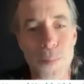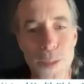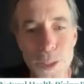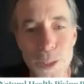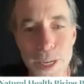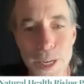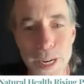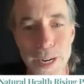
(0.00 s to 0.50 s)

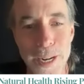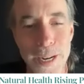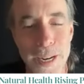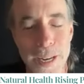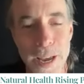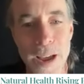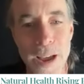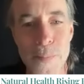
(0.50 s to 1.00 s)
Appreciate
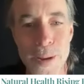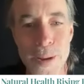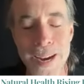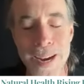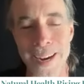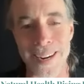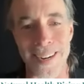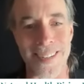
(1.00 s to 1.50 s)
you having me
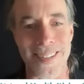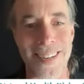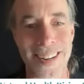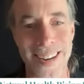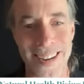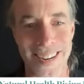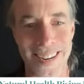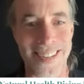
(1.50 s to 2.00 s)
on today.